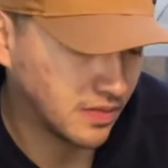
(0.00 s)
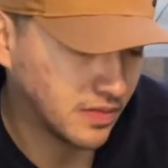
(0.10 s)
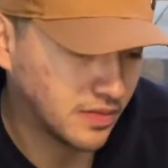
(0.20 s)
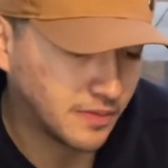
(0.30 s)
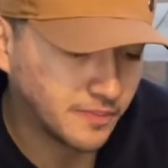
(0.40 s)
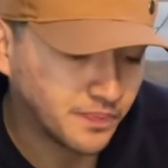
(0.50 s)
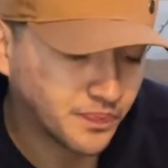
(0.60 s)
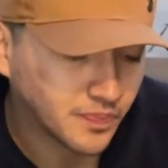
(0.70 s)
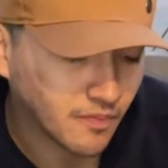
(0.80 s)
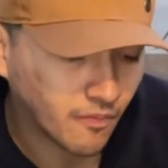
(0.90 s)
But what if we
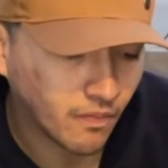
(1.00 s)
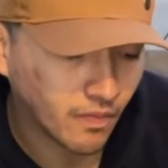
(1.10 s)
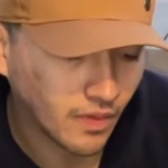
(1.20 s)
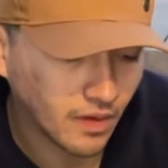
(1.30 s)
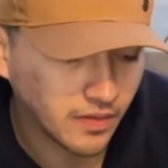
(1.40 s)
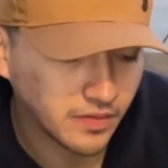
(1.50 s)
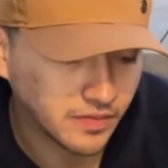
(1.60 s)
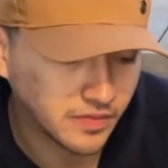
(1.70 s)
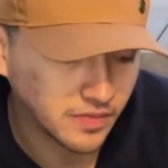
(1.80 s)
find some better ones for?